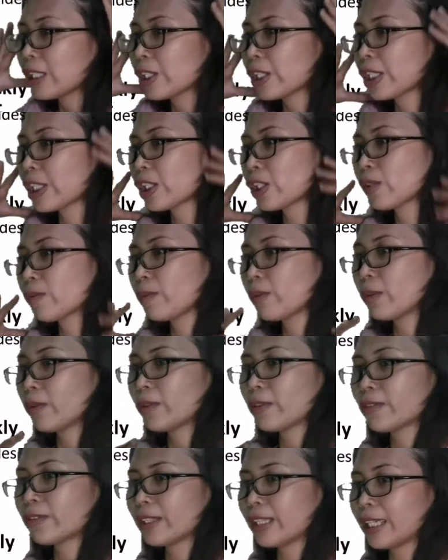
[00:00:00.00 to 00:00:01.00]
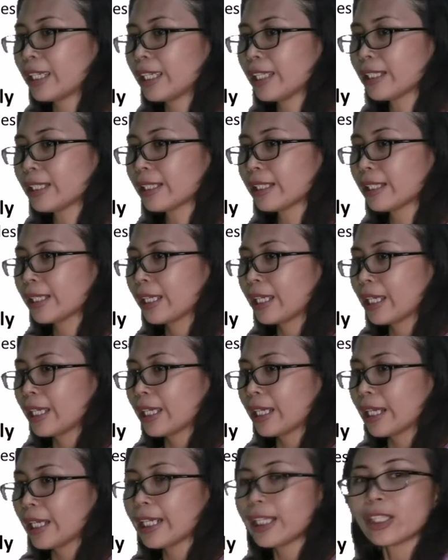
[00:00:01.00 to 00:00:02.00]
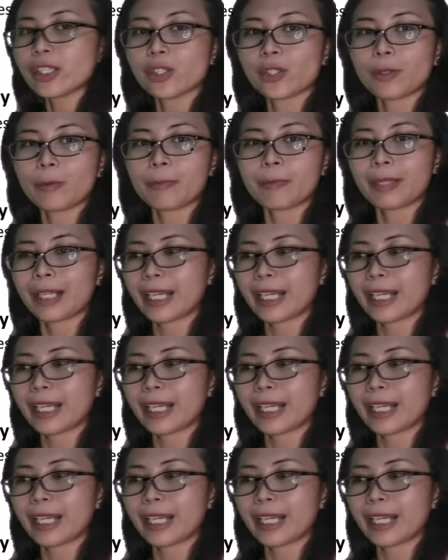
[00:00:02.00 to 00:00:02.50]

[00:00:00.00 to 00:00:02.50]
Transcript: she smoothed it into